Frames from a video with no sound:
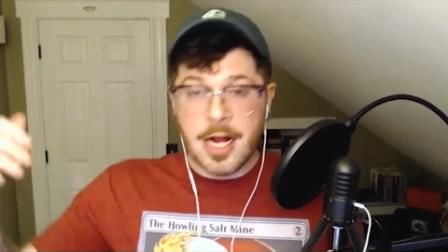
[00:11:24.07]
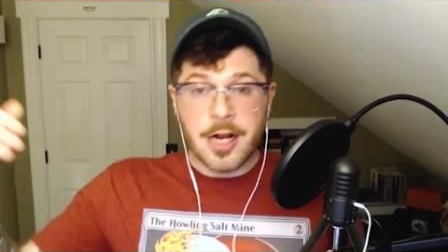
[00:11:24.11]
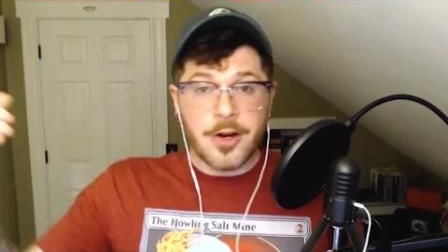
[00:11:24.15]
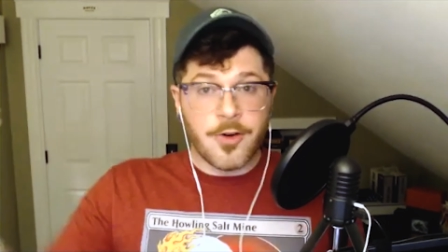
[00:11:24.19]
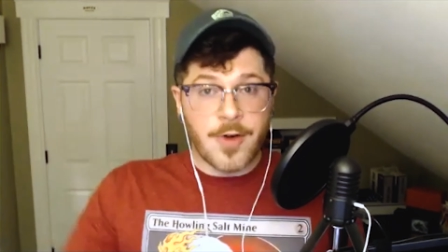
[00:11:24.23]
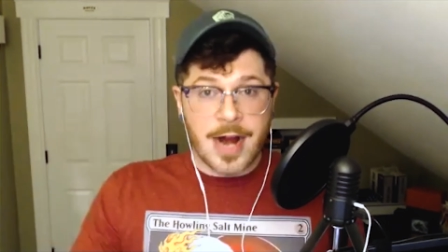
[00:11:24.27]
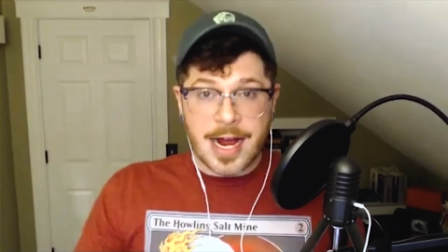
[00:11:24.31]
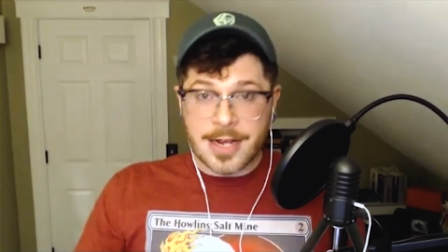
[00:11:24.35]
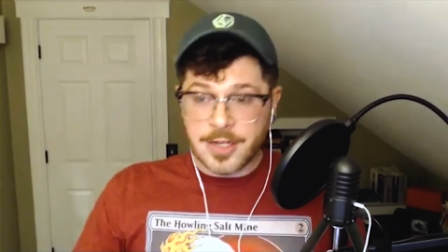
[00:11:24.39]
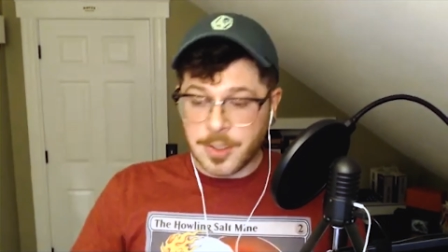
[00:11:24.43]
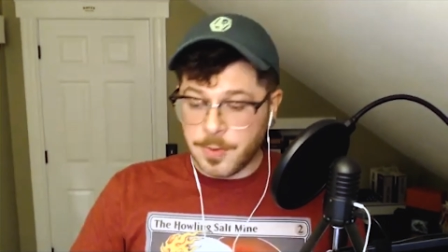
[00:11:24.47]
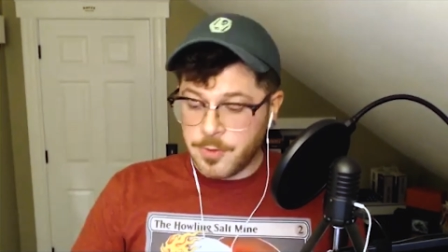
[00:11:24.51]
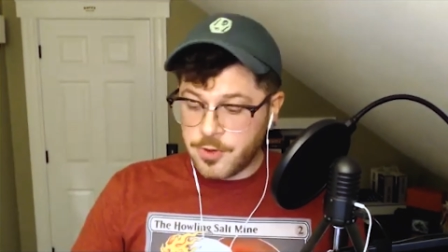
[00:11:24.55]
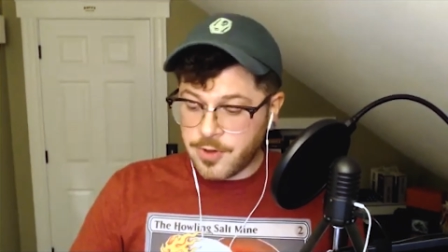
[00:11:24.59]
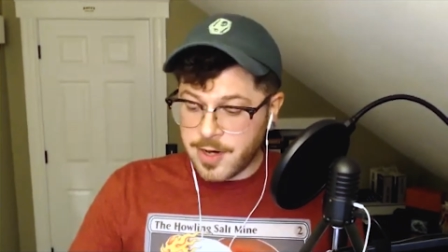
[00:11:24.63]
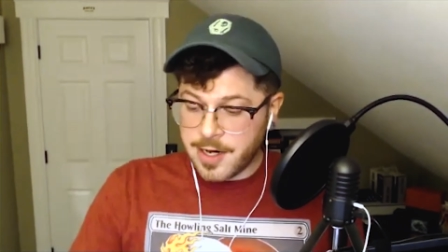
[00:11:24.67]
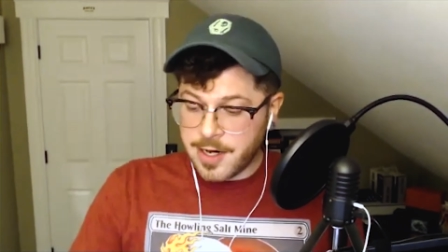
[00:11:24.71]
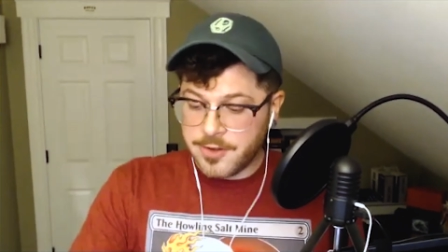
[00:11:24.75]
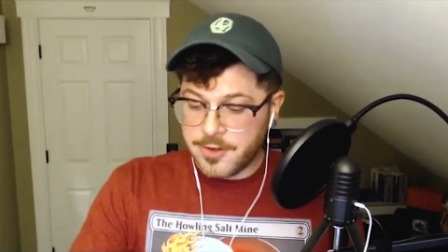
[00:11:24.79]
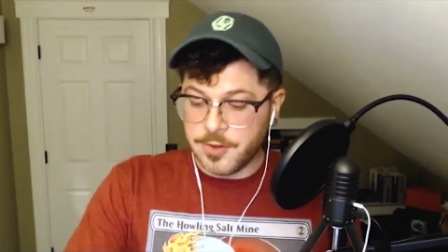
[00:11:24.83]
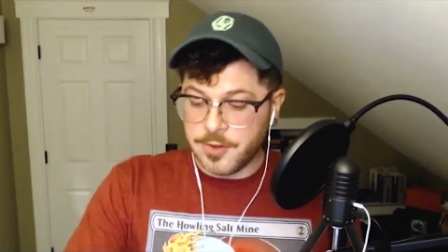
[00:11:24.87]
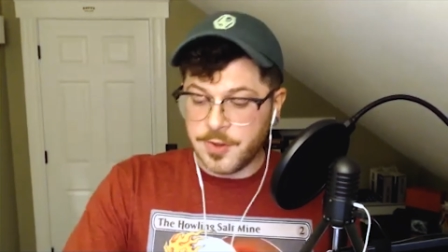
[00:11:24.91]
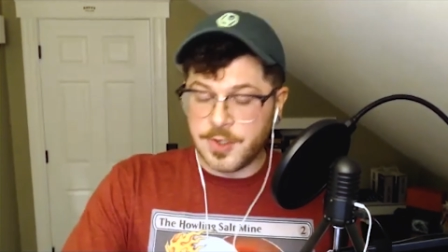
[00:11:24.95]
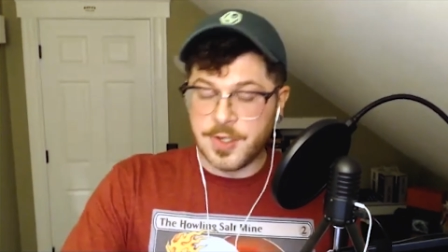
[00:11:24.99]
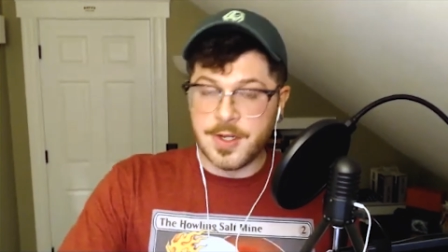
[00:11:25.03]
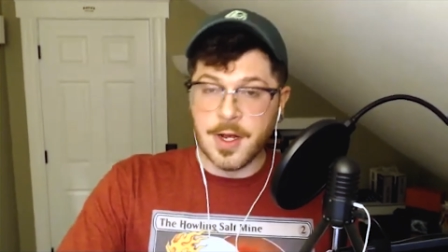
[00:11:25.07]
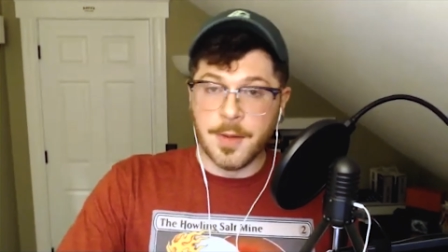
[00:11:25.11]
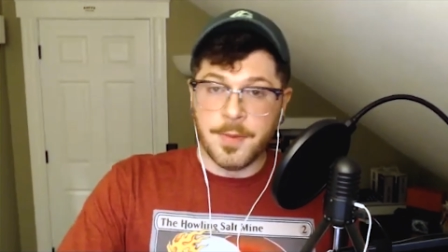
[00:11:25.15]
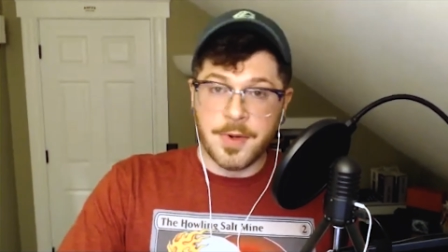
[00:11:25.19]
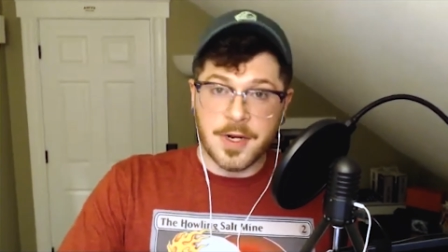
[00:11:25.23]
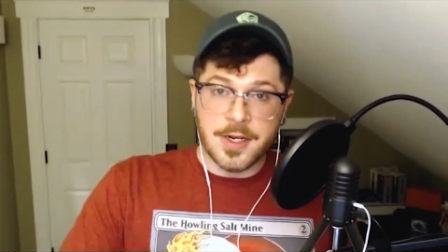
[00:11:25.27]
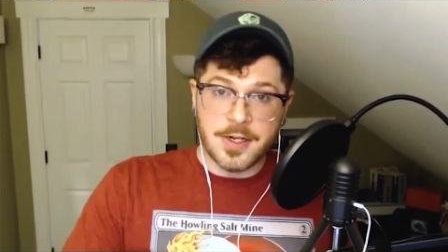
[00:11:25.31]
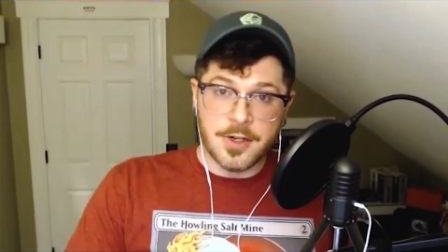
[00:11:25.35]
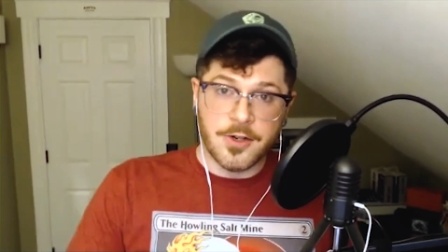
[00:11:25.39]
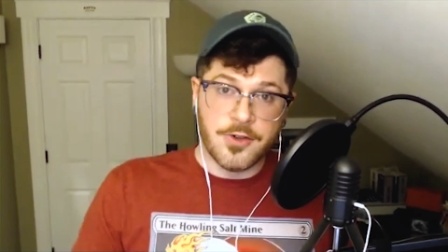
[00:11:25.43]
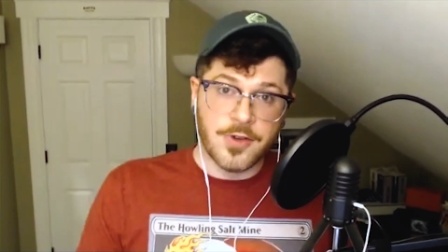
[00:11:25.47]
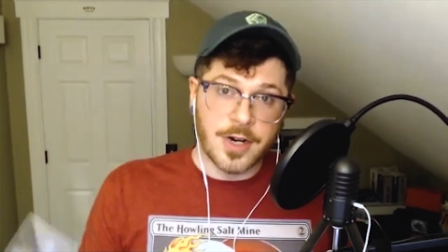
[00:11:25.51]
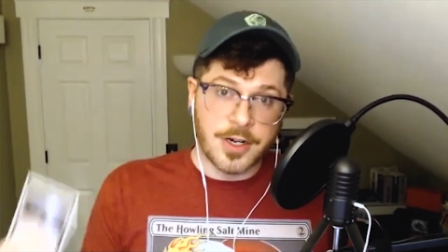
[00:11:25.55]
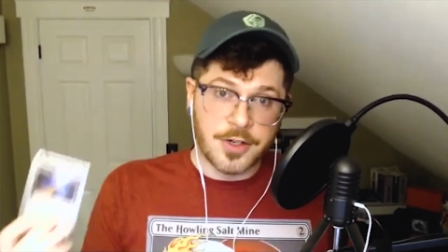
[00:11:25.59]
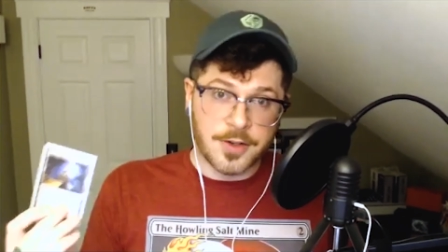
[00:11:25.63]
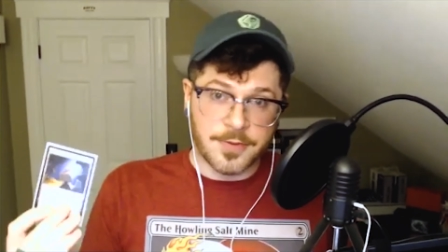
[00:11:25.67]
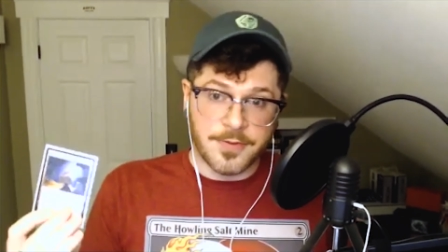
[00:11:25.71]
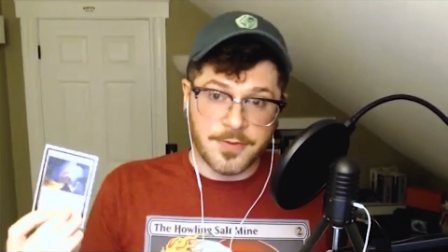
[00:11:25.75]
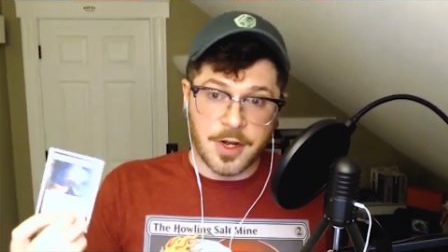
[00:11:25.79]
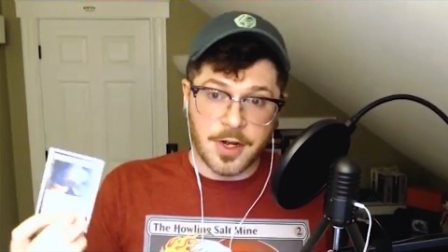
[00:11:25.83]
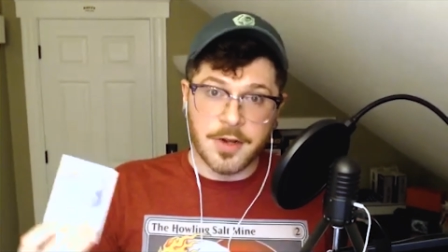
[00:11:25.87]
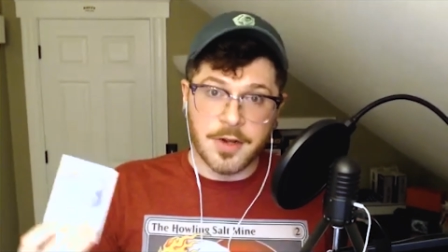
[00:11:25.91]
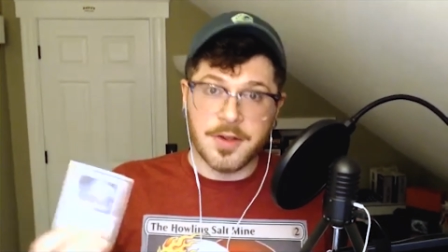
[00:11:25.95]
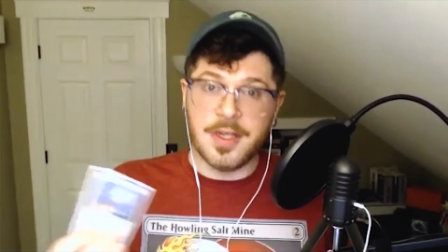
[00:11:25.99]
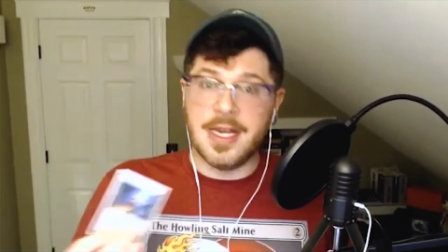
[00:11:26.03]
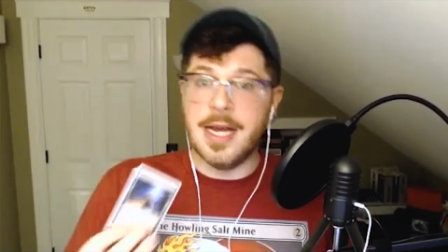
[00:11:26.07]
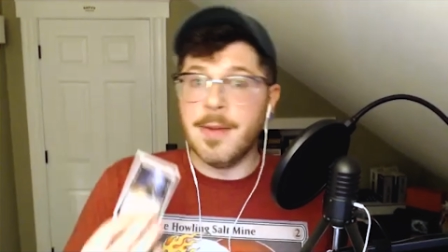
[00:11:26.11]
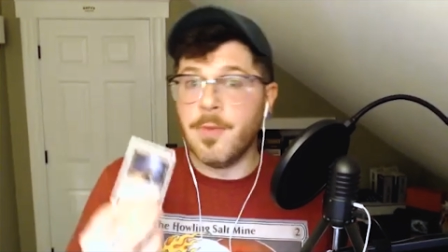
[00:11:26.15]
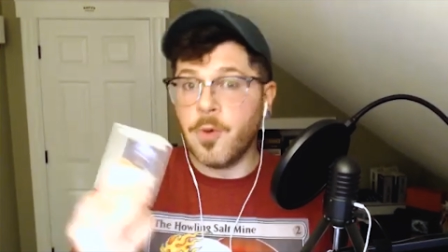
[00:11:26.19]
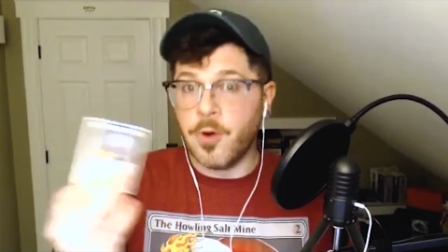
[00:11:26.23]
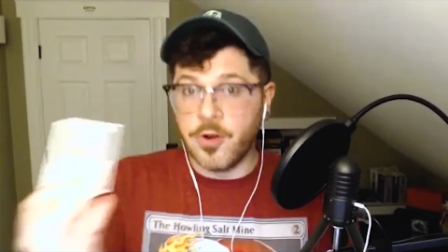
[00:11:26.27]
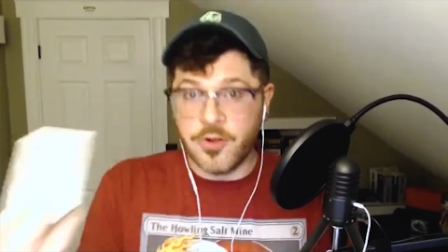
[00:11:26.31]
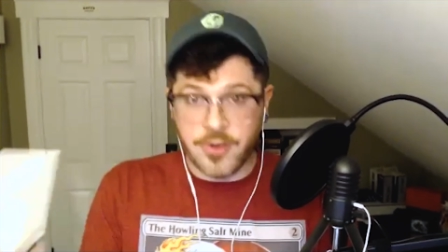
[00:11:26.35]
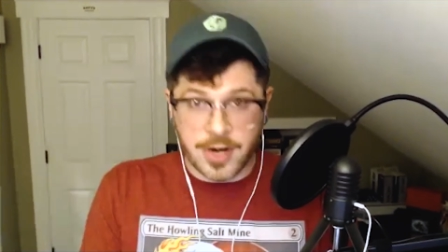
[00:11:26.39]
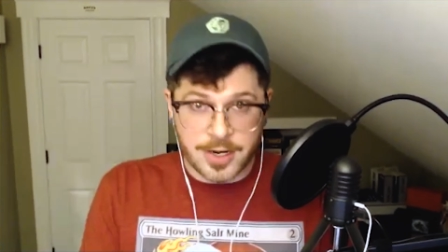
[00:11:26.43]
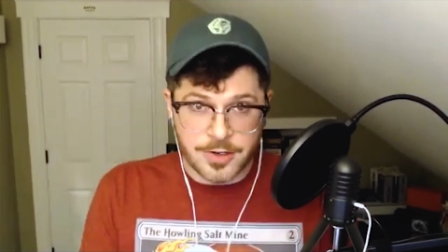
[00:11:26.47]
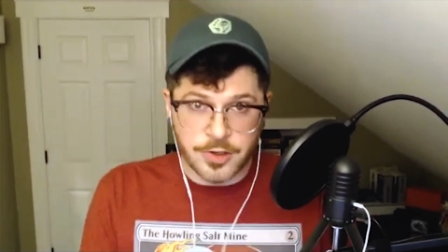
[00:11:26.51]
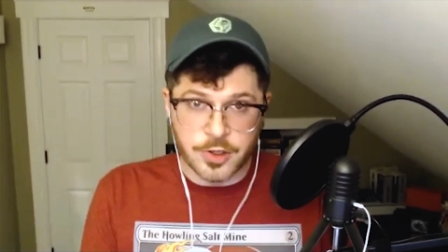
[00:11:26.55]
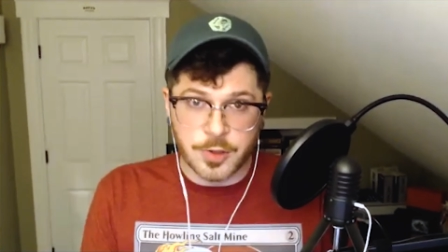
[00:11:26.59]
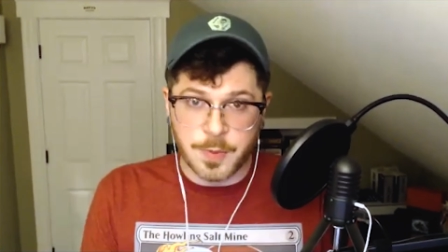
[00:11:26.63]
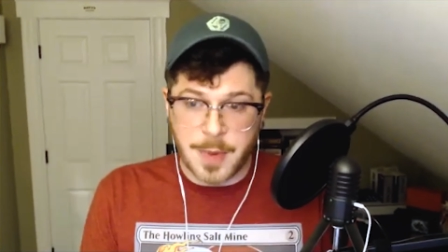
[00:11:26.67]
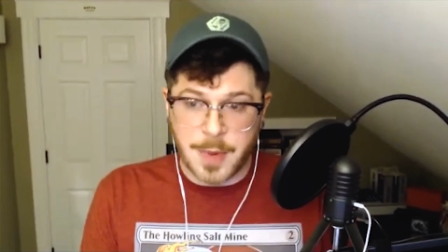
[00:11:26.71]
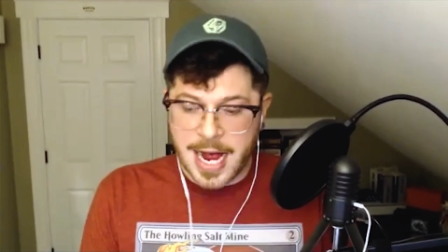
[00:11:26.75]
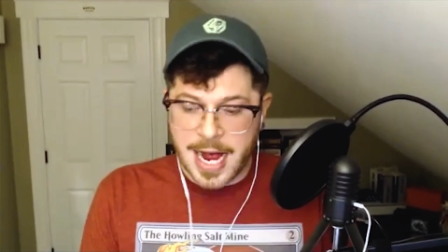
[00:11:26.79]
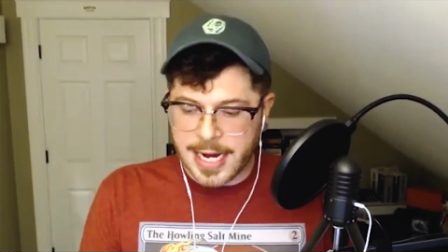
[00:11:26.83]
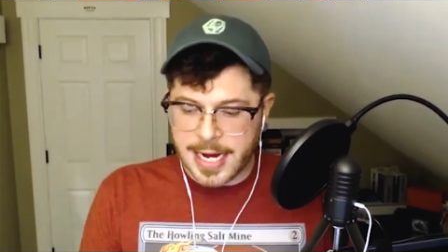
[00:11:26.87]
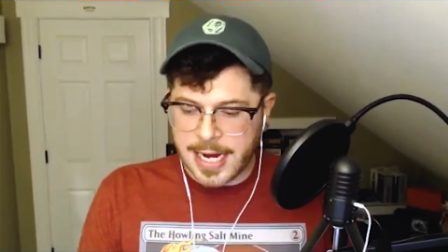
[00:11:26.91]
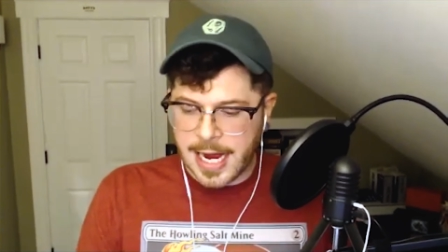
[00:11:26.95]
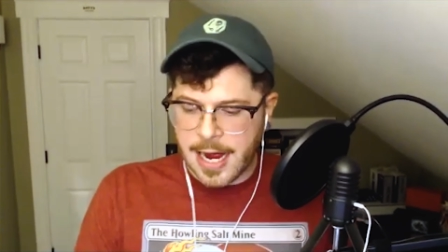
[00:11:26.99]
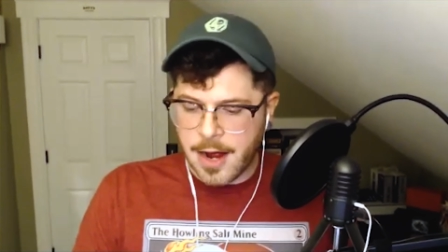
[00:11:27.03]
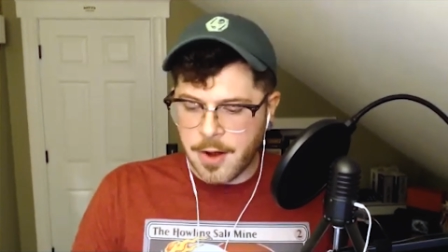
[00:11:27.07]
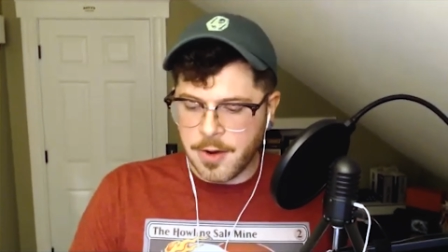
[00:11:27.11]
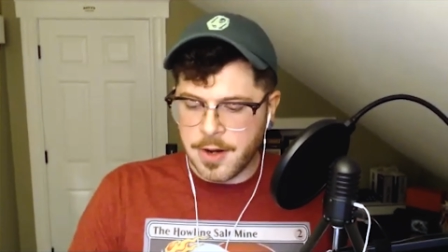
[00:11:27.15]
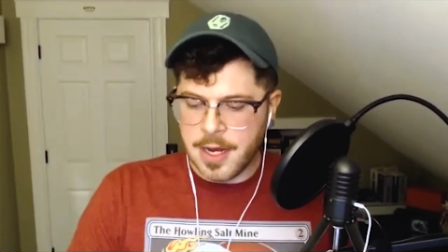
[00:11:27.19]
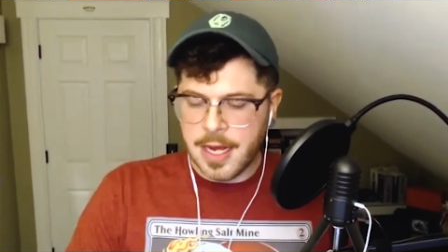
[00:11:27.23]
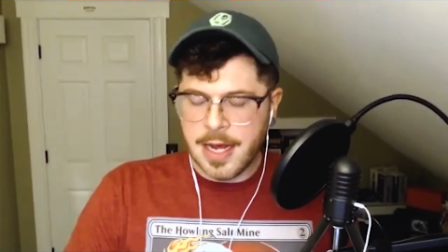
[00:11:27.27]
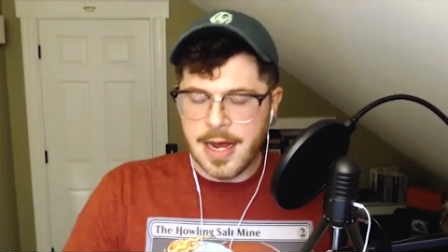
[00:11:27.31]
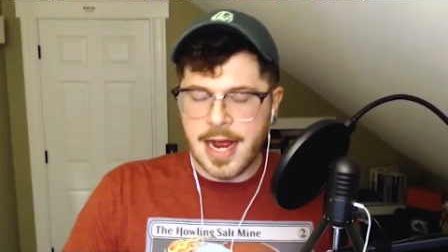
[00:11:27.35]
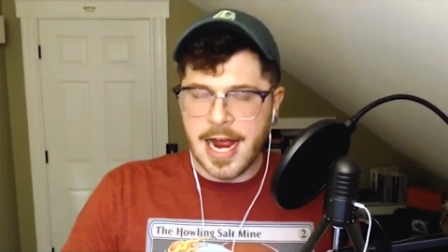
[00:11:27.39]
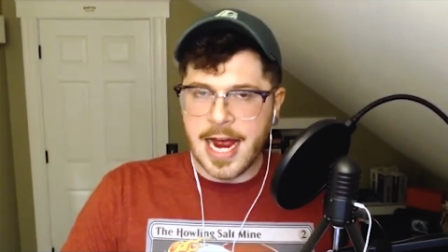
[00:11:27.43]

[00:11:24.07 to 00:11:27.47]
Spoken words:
Crack some treasures, dump it into Treasure Vault, get more treasures back out,